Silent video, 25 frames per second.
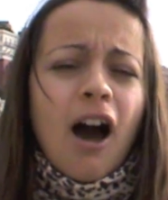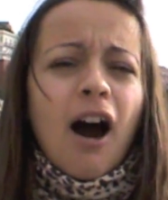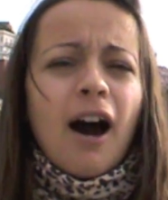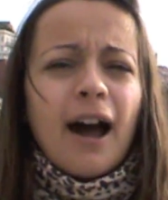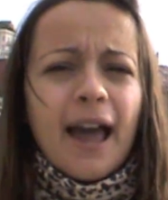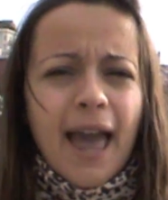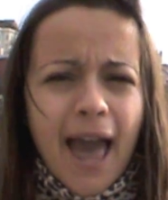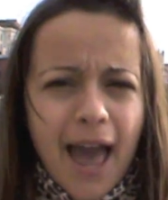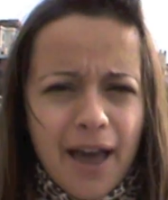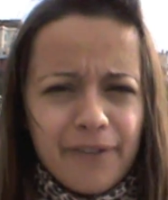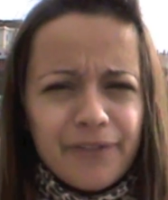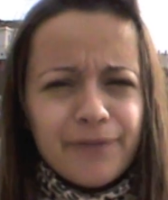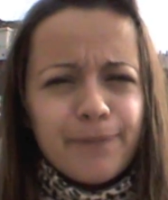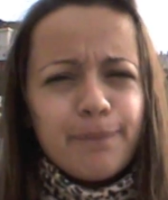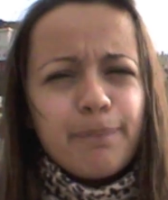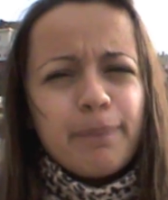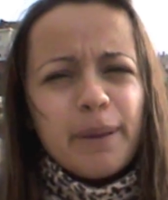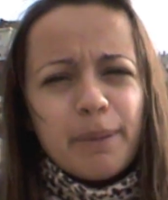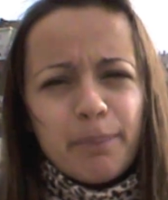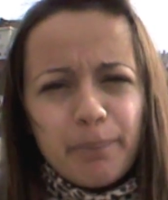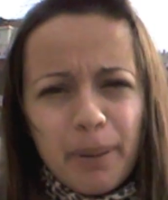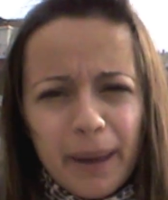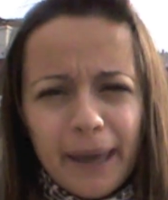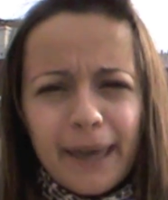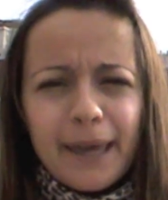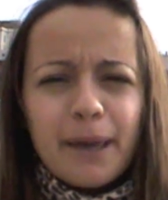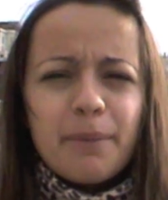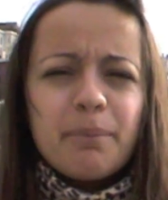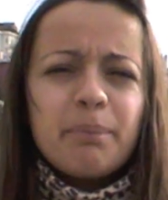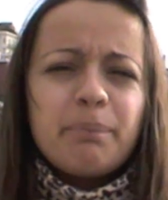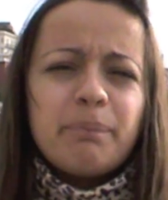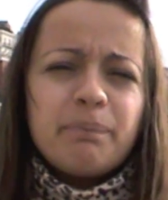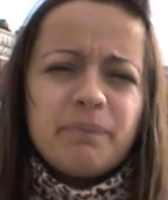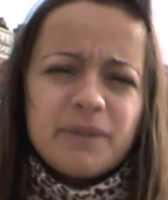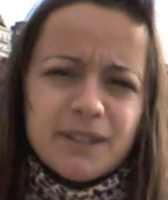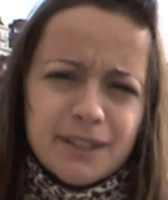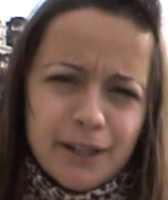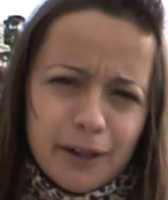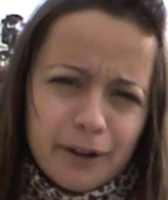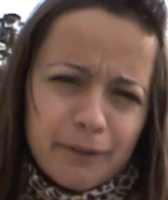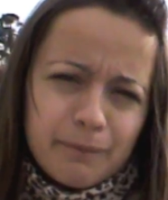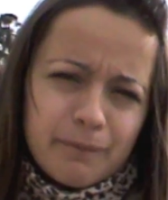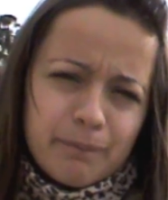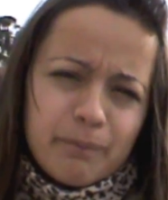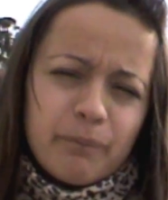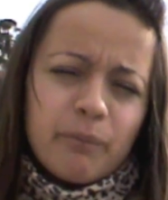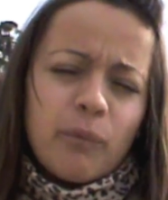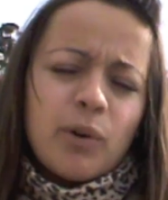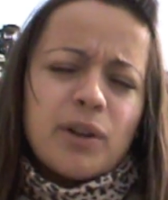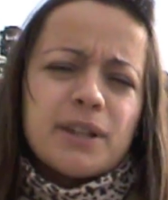I have been paying
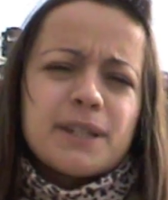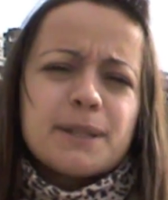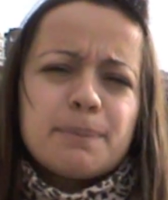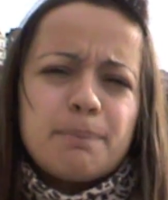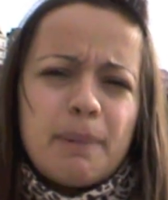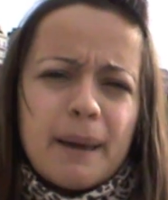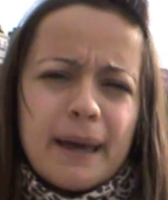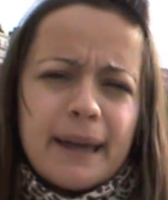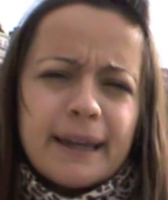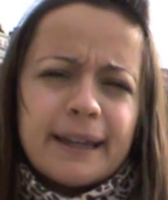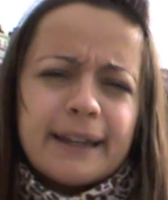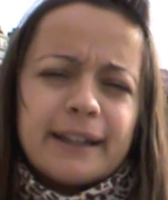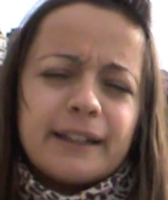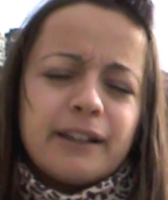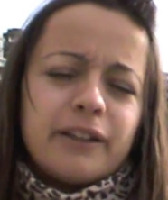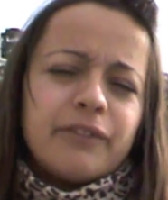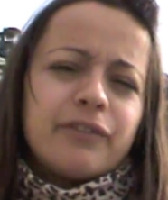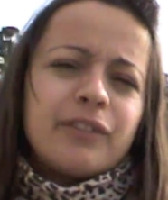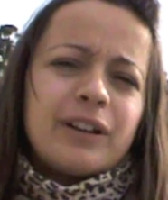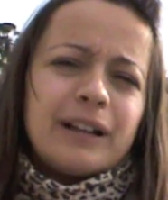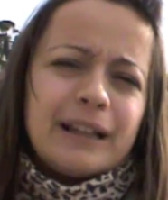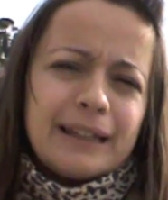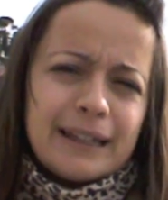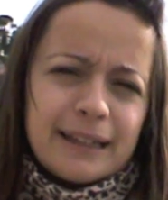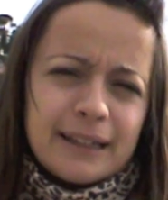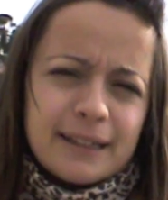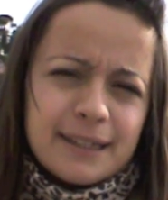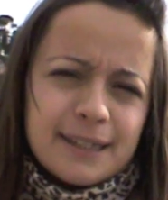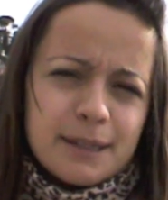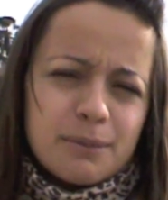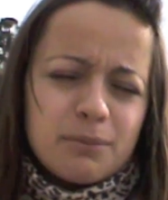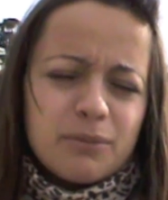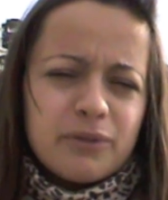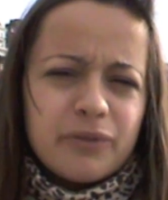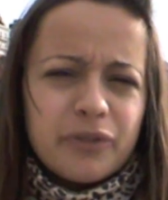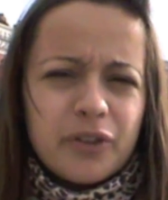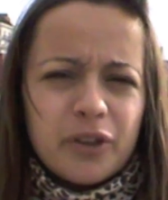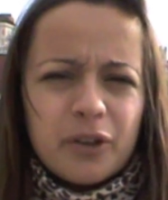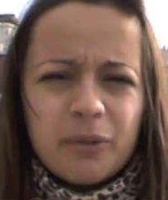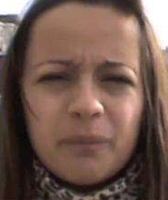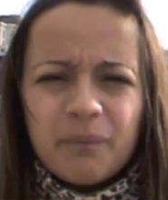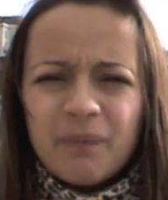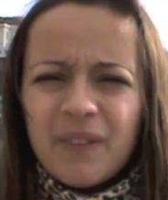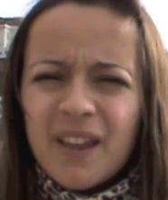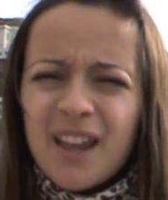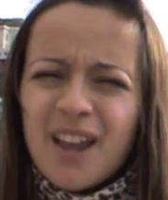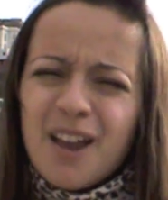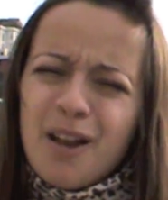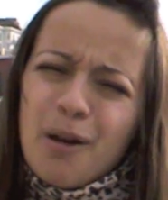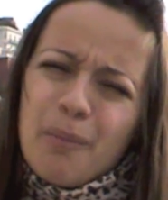certain ones back and I've cleared some of them,
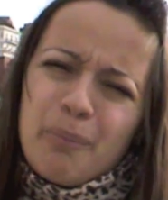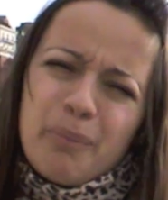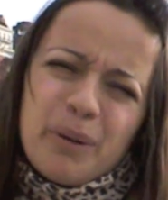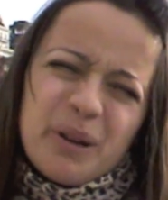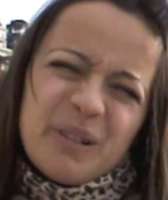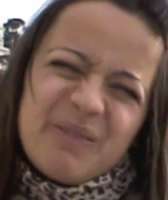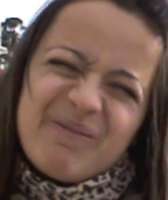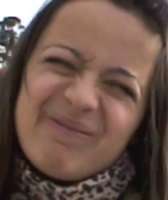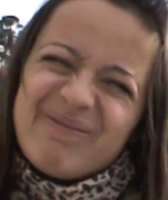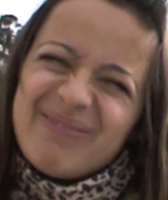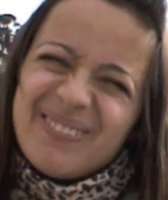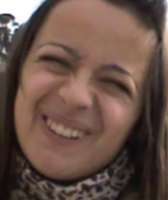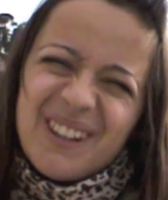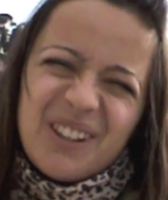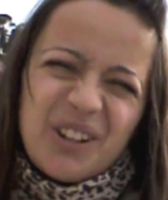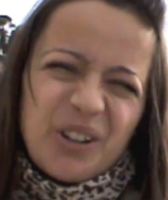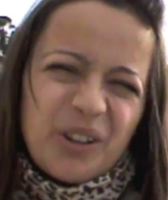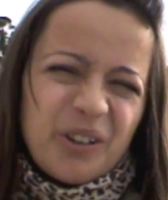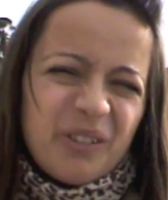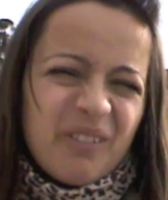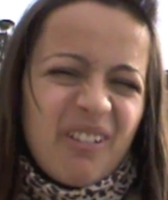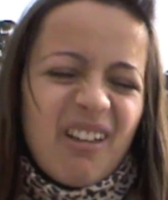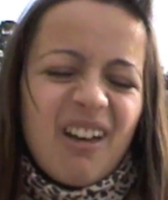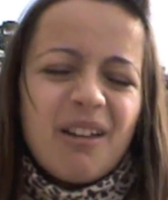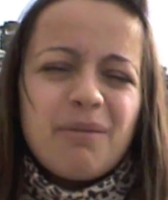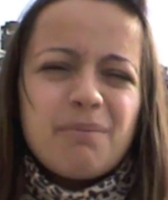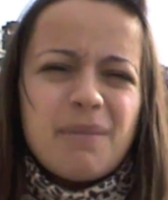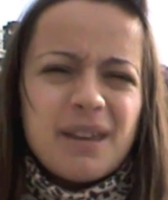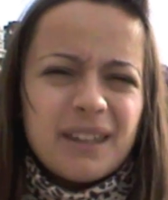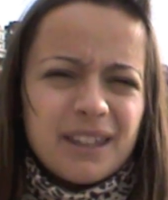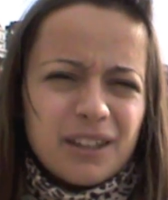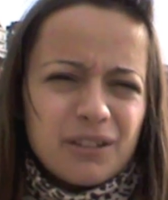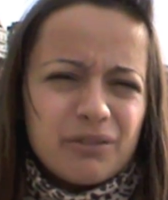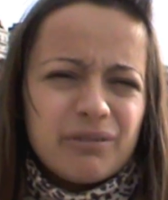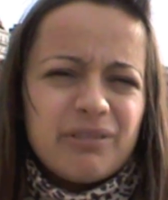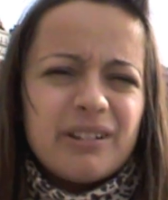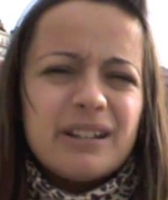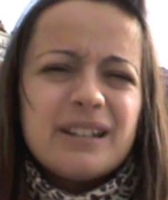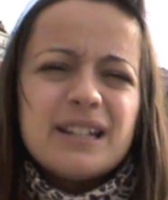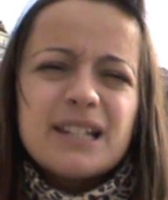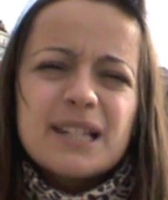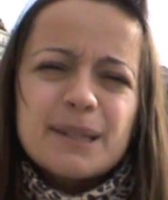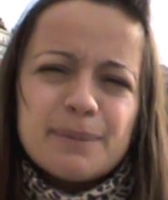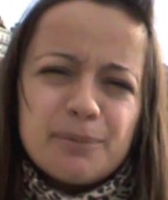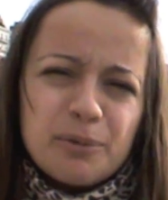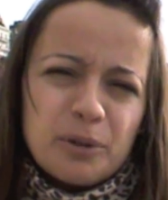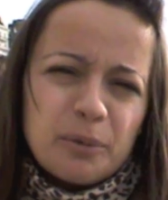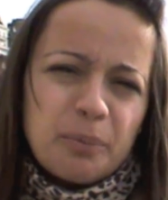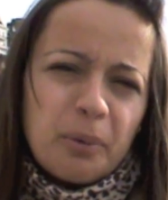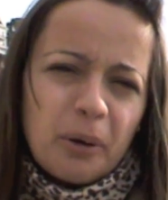but you know, I'm making really
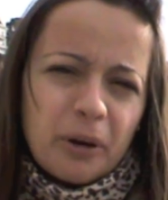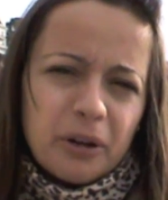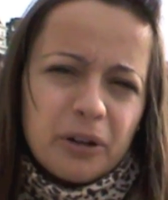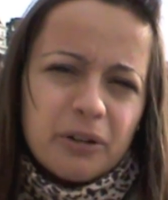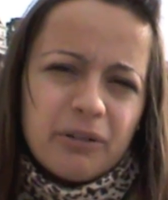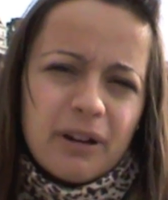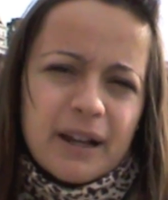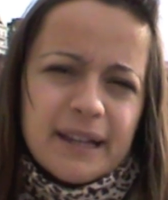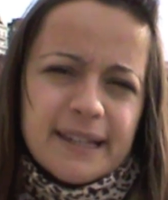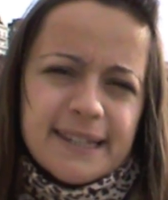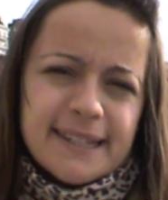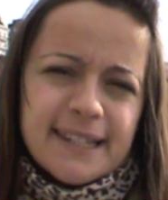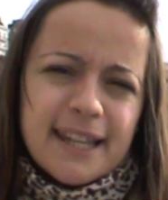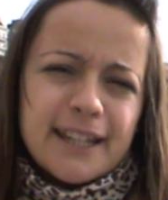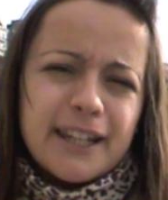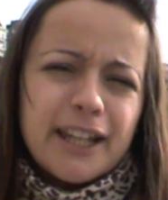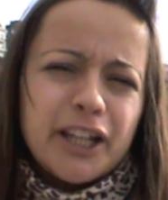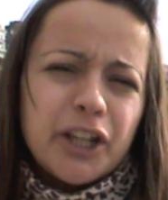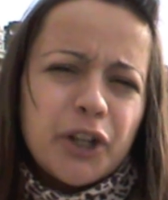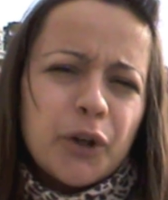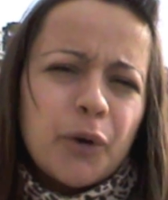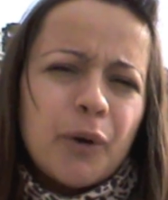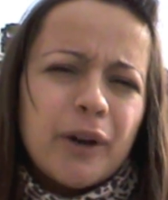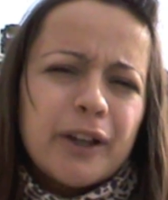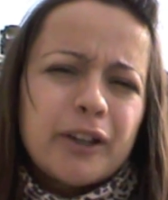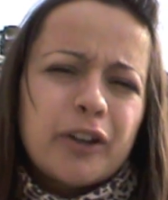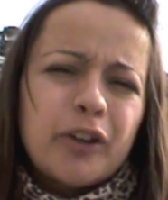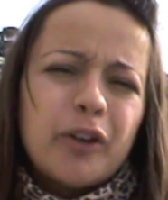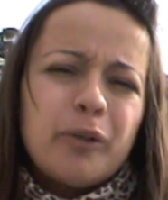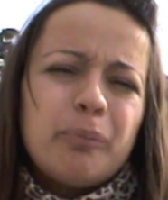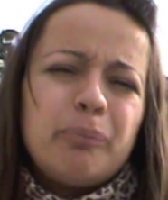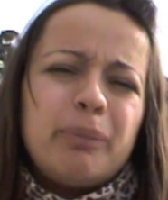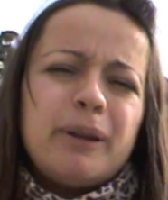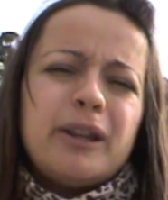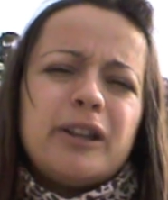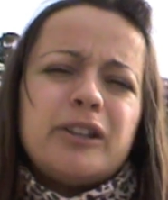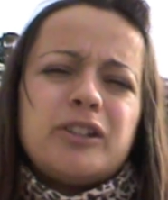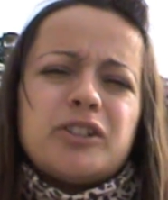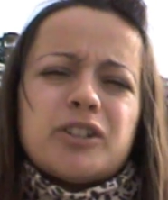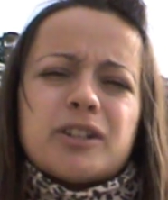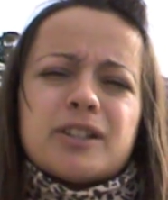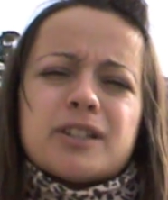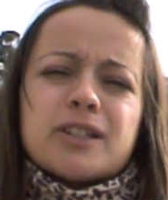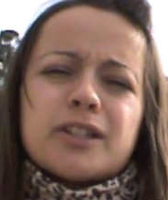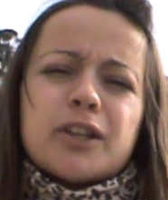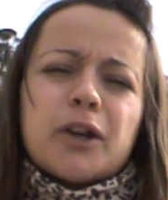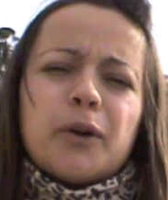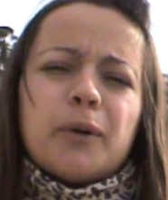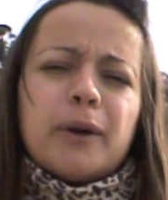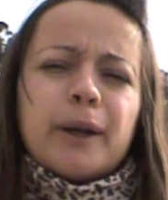small progress, and I know I could be
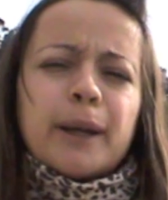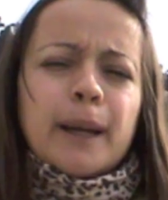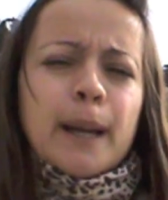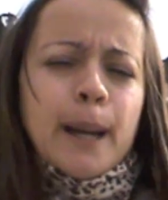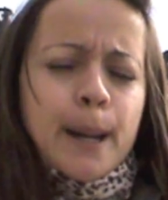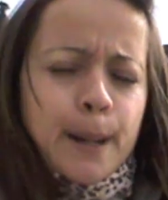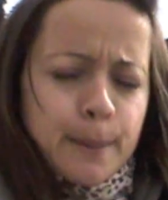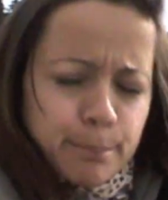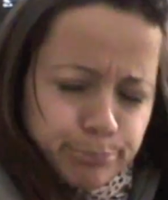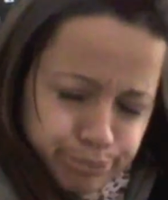just going.